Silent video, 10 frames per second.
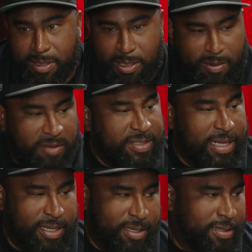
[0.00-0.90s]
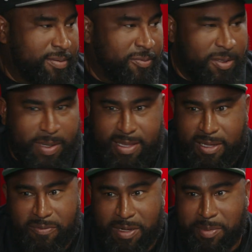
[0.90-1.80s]
You know, I've taken one of my
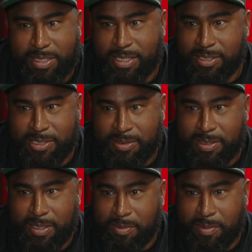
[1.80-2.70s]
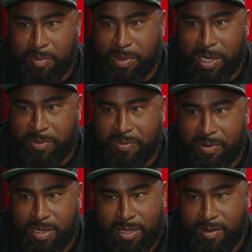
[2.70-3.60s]
single family deals to a bank
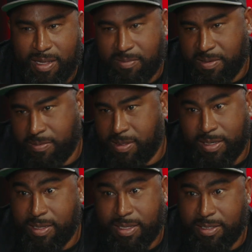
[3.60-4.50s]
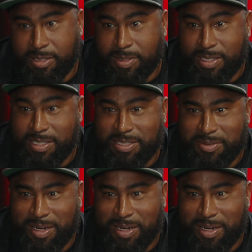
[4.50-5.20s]
before, and they were like, we don't want anything to do with this.